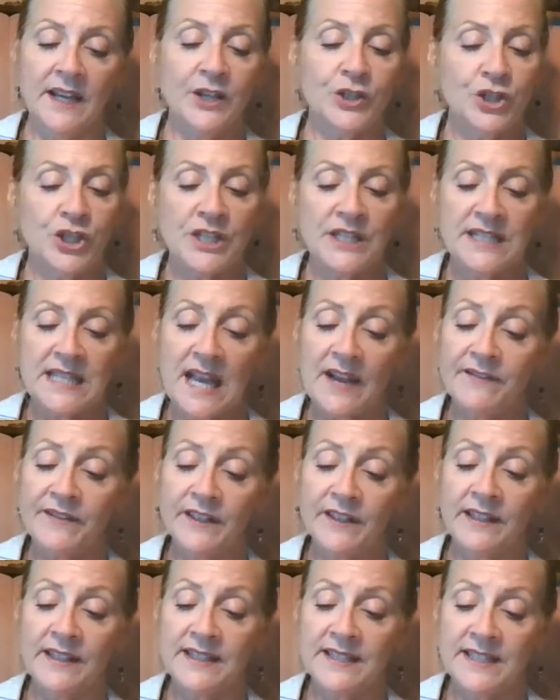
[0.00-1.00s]
She
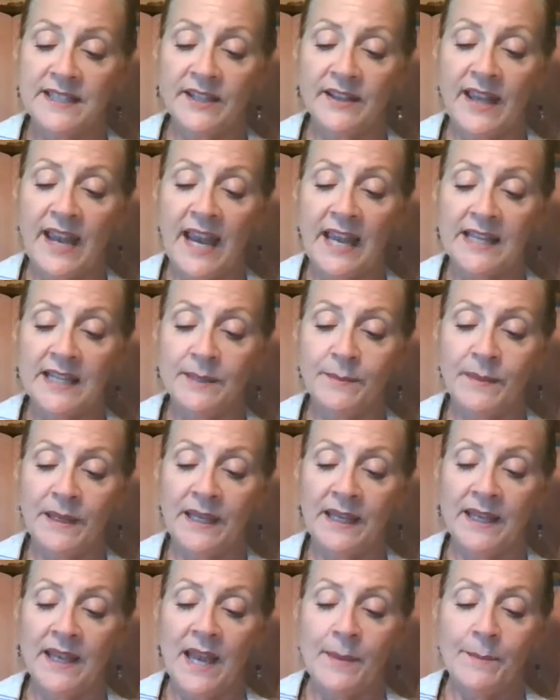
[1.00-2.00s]
definitely still hated
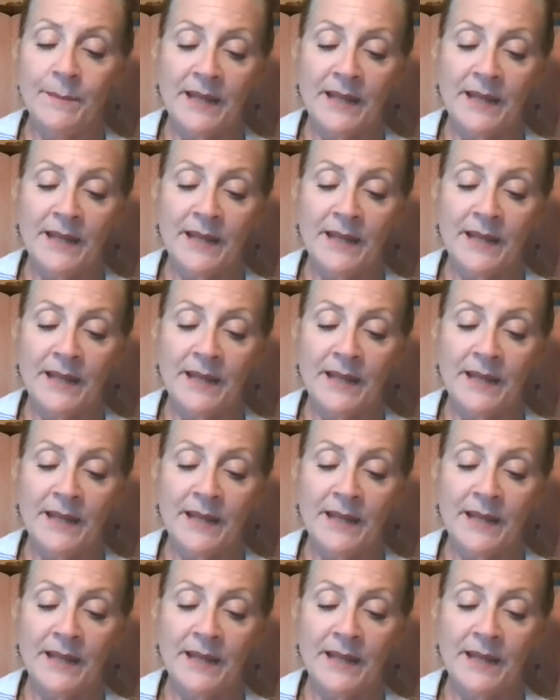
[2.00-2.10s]
me,